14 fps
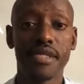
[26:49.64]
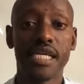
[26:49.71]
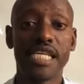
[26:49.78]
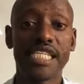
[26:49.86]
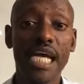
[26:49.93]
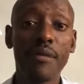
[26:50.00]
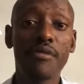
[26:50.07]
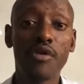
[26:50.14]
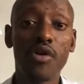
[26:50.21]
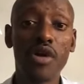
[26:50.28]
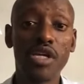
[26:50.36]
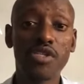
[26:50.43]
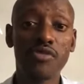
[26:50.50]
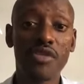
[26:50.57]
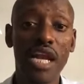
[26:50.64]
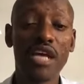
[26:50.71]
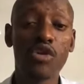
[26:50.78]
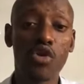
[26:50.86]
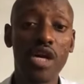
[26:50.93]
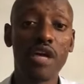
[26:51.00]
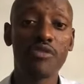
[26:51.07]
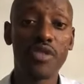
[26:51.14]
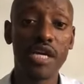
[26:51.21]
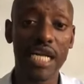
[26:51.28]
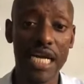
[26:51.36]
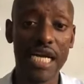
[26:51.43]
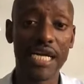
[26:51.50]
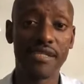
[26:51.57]
Some of the owners of the land connive with the
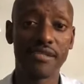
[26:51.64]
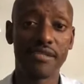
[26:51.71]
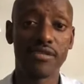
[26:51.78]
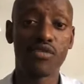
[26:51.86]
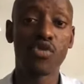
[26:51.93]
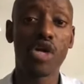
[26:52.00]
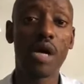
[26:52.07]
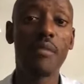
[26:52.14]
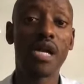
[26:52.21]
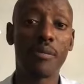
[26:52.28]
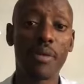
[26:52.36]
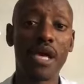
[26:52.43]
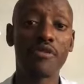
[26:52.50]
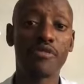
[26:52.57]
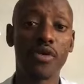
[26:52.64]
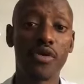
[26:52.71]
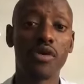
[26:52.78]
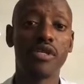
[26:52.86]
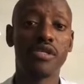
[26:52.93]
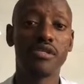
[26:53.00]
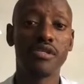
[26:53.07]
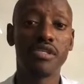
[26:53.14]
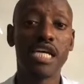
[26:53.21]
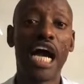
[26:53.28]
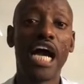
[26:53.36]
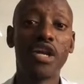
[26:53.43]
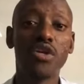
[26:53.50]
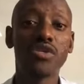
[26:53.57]
clients to come and apply for a loan
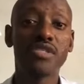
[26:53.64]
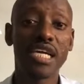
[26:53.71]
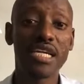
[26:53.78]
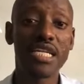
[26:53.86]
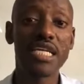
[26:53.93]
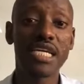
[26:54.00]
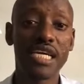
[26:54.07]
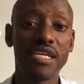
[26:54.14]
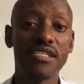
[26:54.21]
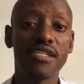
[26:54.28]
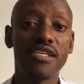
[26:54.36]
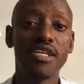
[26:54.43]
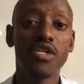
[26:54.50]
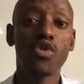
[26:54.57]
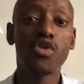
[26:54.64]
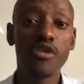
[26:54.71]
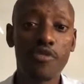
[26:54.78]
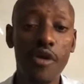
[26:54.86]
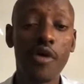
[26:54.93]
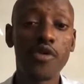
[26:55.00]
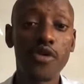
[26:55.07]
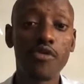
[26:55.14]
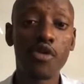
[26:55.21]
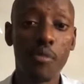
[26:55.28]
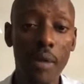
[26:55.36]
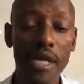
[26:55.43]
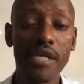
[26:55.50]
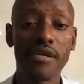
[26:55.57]
and use that leakage to defraud you of your
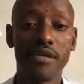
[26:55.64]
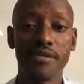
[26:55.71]
money.